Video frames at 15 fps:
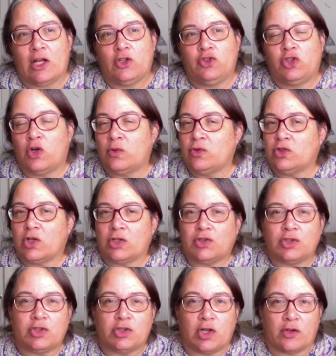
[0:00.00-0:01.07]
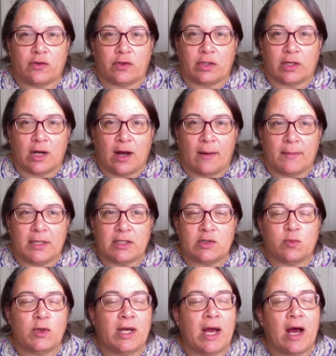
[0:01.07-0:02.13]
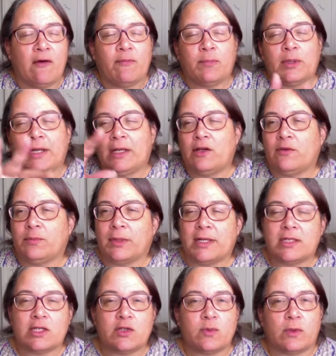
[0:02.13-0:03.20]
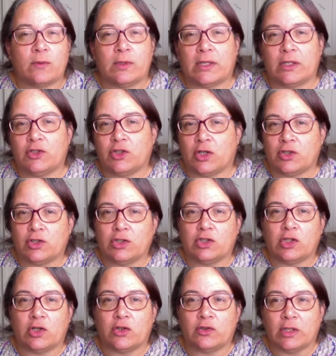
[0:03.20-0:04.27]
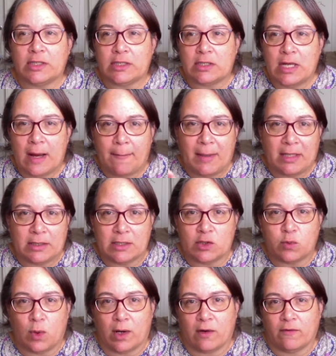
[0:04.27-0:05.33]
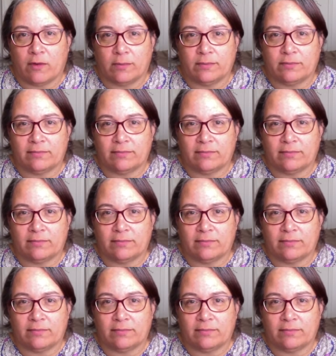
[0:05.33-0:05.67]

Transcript: Don't judge each other in the comments. We have plenty of places where we can judge each other. Let's not make this one of them.